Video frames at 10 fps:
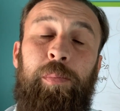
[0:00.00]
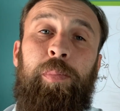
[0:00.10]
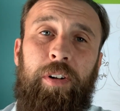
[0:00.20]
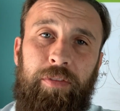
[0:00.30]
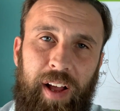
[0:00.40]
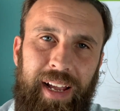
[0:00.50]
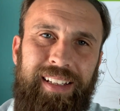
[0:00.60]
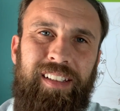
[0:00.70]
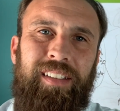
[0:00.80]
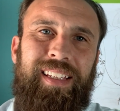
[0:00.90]

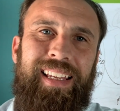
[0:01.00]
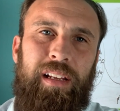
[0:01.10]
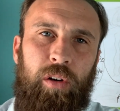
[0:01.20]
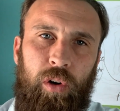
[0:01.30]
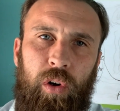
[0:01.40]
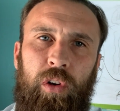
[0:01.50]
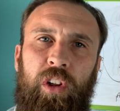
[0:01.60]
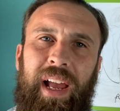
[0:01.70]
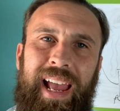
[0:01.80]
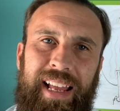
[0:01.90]
provided it
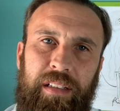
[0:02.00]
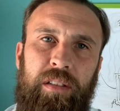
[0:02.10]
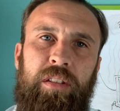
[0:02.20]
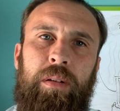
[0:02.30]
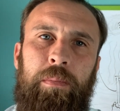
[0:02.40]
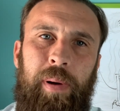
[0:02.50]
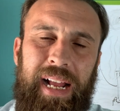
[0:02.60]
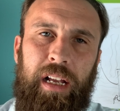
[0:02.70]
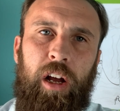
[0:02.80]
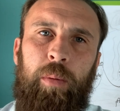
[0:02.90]
all ends
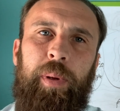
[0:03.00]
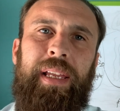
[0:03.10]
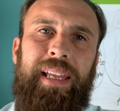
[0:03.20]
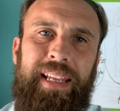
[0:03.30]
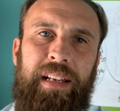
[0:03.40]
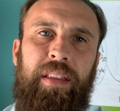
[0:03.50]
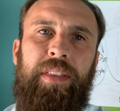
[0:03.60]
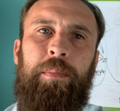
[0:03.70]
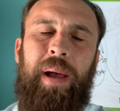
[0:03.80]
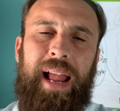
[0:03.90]
back up in
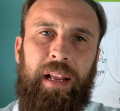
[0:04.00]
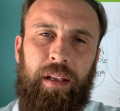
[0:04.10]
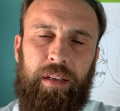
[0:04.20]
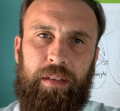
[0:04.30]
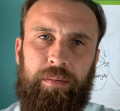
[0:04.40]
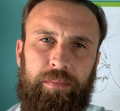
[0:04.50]
the bank,